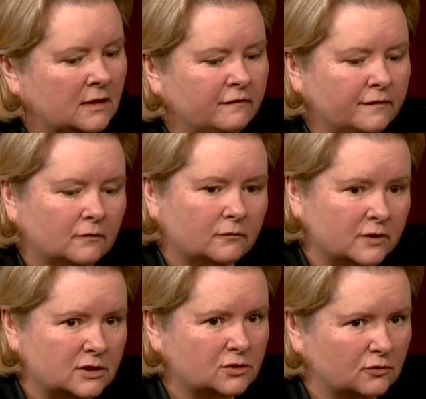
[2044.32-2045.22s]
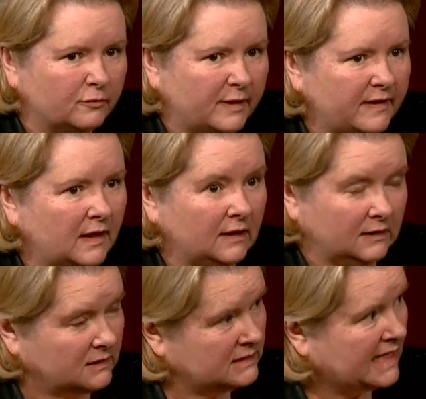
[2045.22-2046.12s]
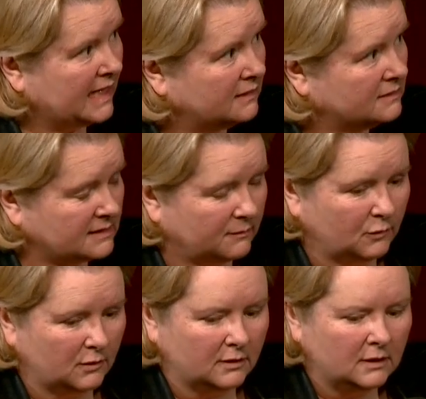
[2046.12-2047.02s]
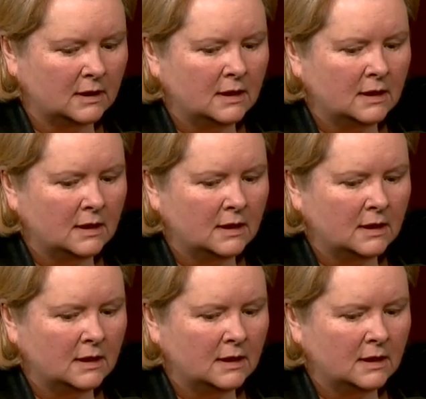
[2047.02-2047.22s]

and I felt reassured by that and contained somewhat.